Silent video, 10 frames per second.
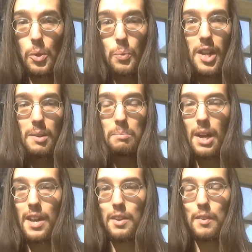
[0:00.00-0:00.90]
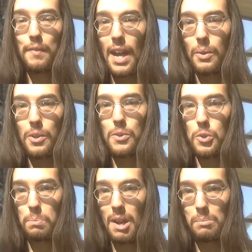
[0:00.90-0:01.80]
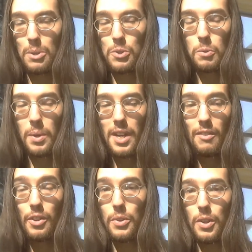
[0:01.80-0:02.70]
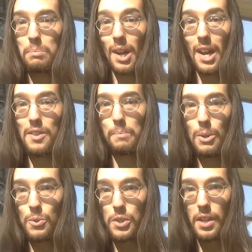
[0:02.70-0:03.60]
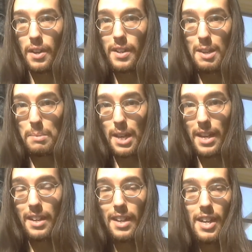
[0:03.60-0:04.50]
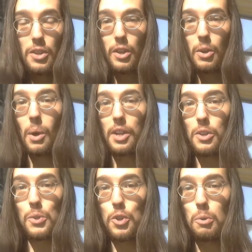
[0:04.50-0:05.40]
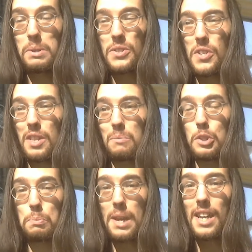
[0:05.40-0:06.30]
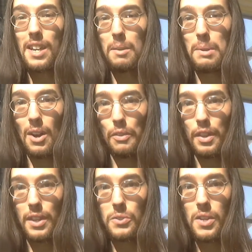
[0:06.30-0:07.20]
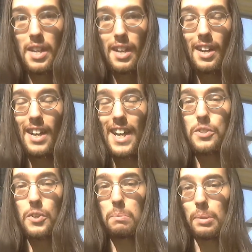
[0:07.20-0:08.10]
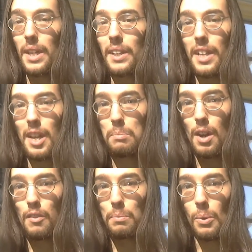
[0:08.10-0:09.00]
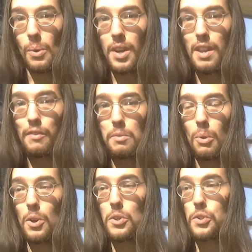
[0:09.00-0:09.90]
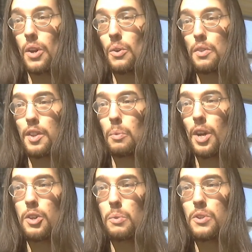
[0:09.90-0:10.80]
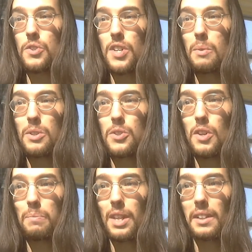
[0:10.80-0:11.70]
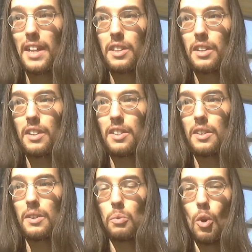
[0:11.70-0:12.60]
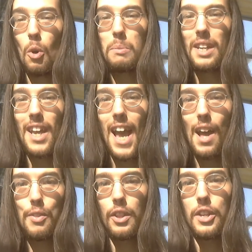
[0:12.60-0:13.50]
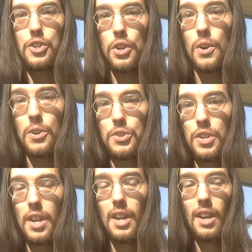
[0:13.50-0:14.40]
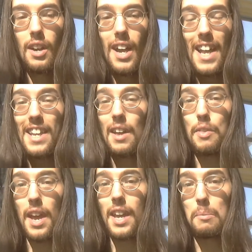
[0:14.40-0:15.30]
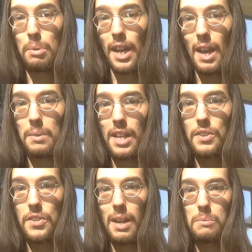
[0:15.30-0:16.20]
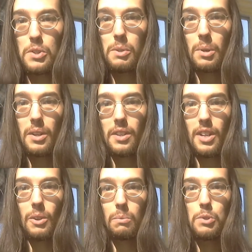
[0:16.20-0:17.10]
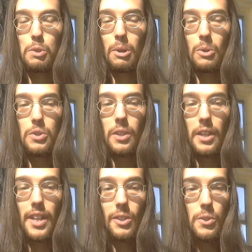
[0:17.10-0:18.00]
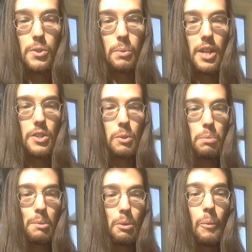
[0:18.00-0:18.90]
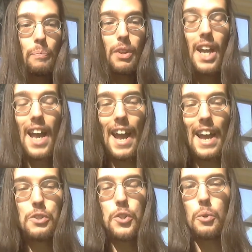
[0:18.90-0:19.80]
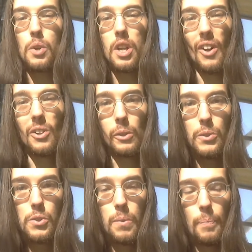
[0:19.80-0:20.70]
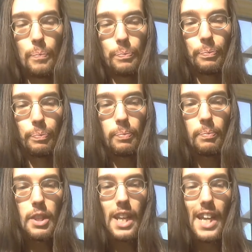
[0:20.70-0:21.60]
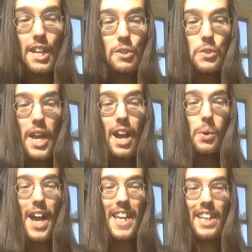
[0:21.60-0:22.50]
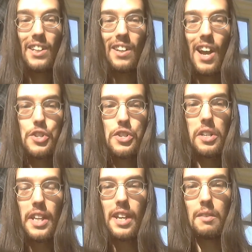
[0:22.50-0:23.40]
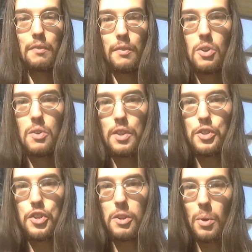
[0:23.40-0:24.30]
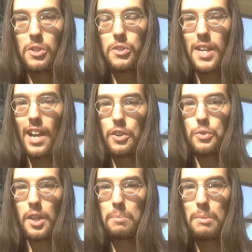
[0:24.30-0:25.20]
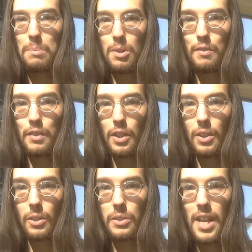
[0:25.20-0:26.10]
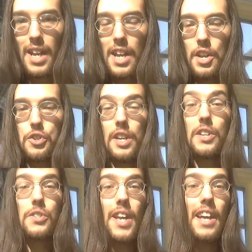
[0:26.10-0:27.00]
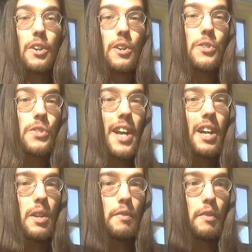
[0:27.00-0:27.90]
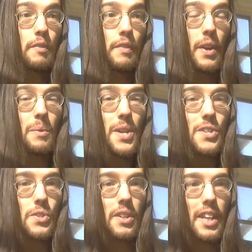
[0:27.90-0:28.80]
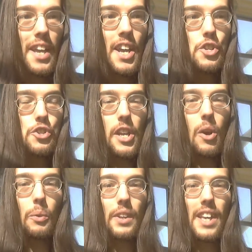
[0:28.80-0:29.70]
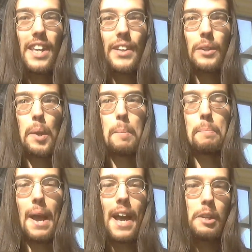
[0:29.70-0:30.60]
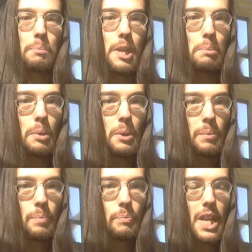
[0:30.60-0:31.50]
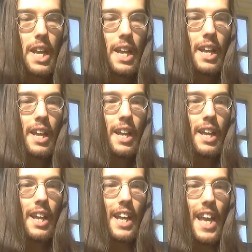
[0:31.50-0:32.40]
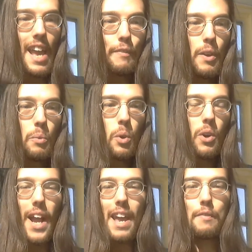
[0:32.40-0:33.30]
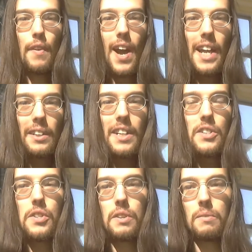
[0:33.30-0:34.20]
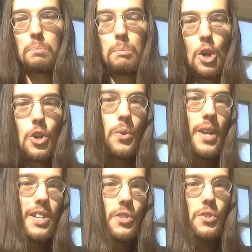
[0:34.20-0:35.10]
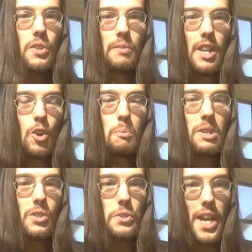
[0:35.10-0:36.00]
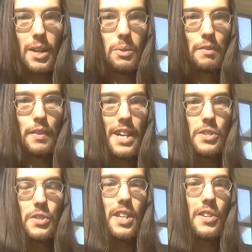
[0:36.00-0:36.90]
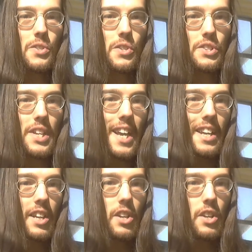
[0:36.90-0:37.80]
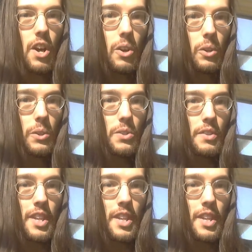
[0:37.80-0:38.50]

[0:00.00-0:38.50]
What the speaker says: written by their founders or members or whatever. You can buy their music on eBay. You can go on YouTube and see them speaking about things. It's completely above board, even more so than what you would see with something like the Roman Catholic Church. And yet they get blamed anytime someone, you know, supposedly kills 22 people. As to cults, here's how I can logically infer that she wasn't actually a member of a cult. She said herself, very recently, she only killed bad people. If it were a violent, murderous, human-sacrificing, satanic cult